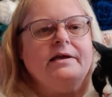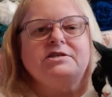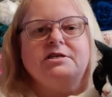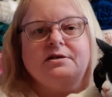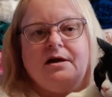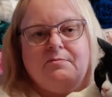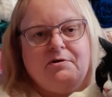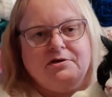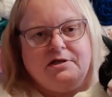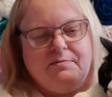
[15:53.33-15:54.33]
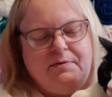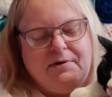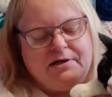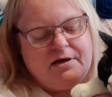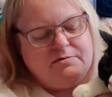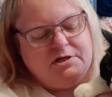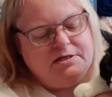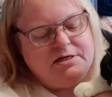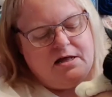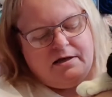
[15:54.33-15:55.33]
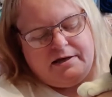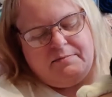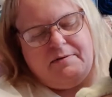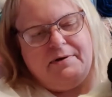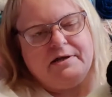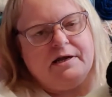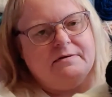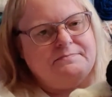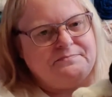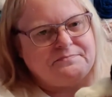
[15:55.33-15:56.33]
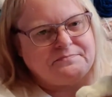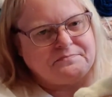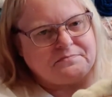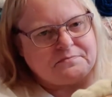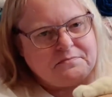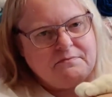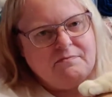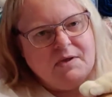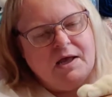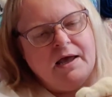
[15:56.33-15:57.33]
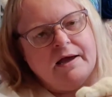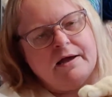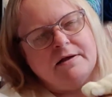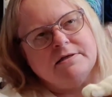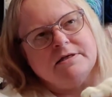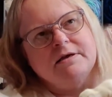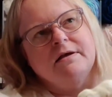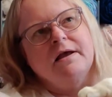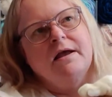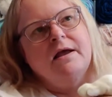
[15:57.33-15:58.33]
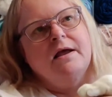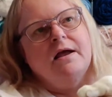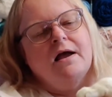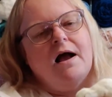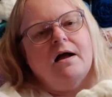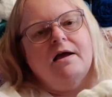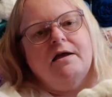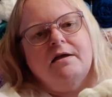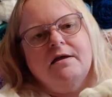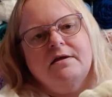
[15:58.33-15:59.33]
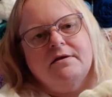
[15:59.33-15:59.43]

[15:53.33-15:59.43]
She's not a person to be picked up. She does not like to be picked up. And I